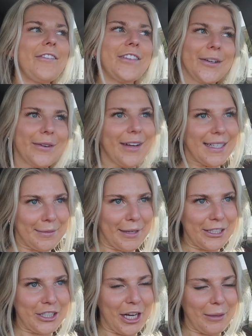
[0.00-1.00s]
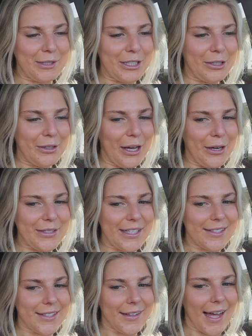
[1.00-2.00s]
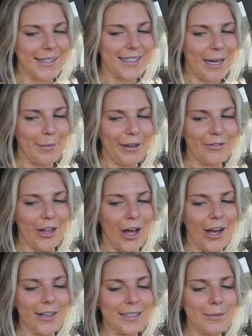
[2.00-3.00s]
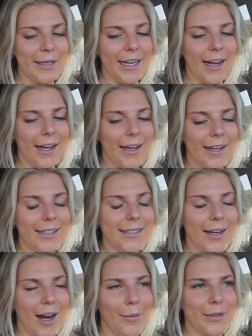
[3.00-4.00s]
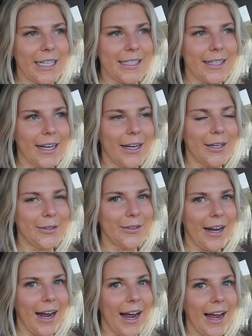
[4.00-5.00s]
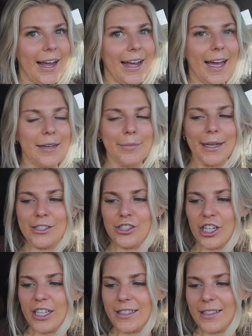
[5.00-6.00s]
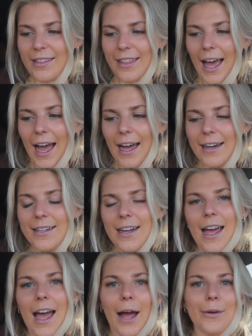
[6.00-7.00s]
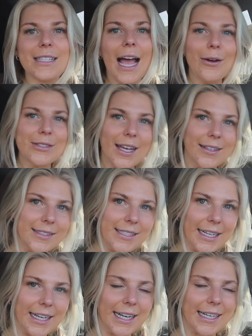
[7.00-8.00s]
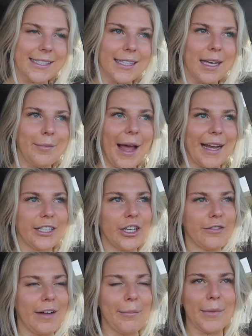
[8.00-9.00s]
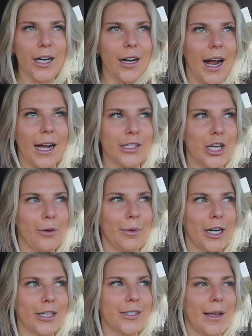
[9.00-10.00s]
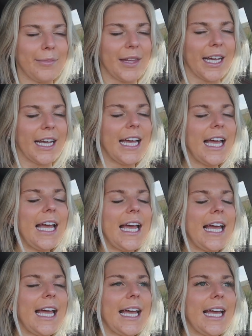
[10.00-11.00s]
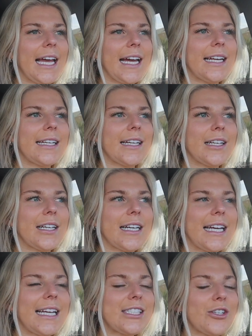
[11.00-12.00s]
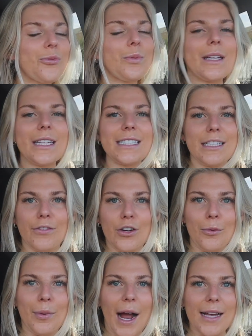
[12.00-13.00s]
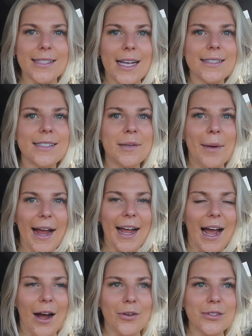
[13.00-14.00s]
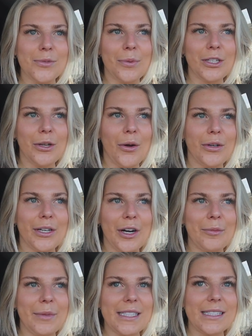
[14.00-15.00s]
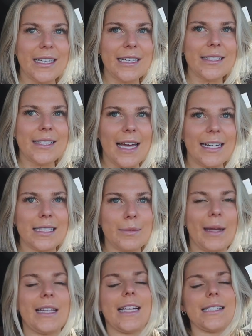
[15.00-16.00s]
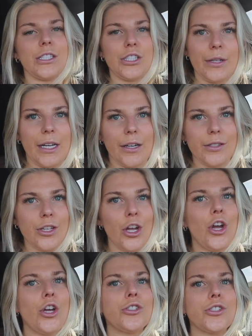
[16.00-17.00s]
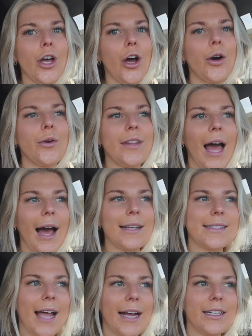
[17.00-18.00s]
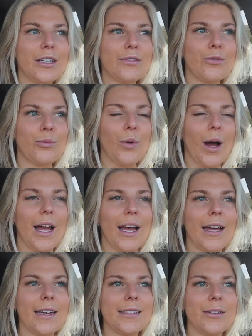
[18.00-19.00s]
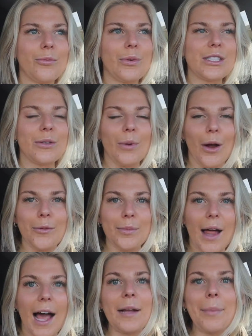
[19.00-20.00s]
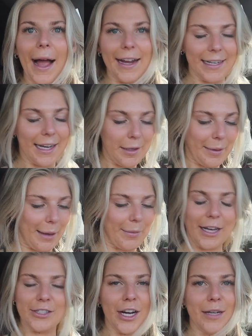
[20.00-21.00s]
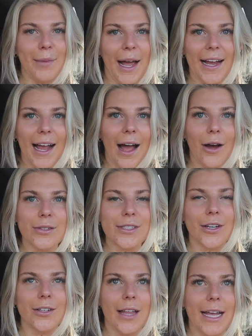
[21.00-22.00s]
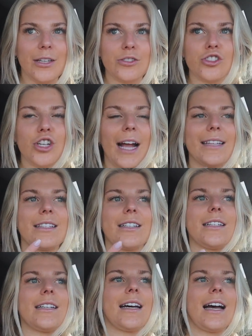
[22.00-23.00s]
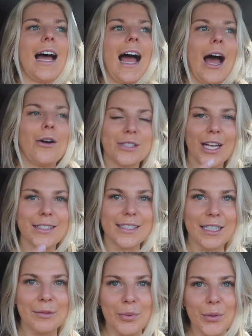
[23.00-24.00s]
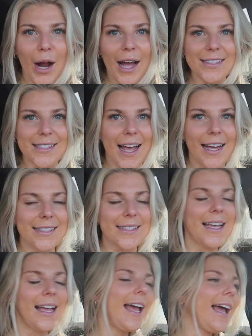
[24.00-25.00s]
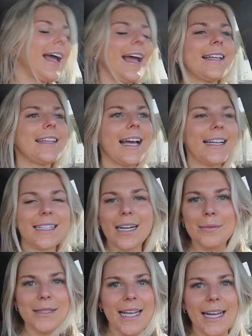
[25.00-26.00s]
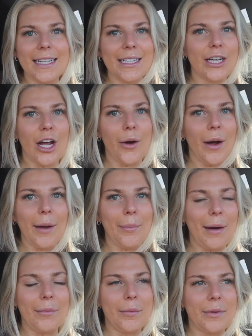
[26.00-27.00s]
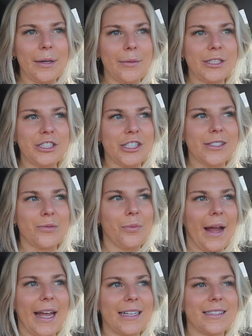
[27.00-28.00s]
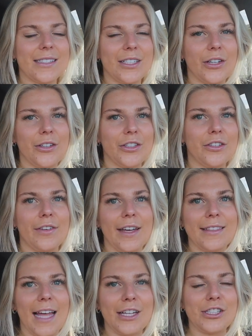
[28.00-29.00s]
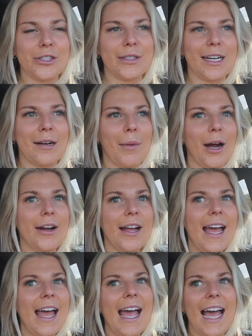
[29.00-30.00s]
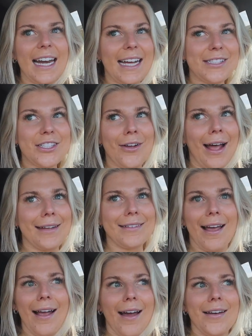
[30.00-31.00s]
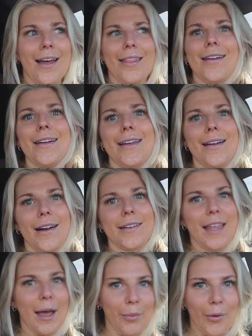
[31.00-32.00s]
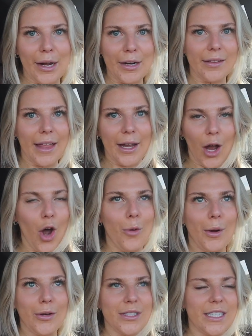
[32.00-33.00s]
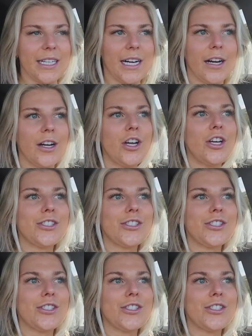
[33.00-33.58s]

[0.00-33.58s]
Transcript: I feel like we've got some catching up to do though since the last time I vlogged, because a couple days ago I had mentioned that I was house hunting, and I said that back in November or October or something. And it's a really difficult process to buy a house when you own your own business, and it's been less than 2 years. So that's kind of what was a roadblock. Back in Alabama, I tried buying a house, or like tried the house hunting process, and they ended up saying, you know, I probably would just wait until you've hit that 2-year mark. And I still had like another year at that point, or like almost a year.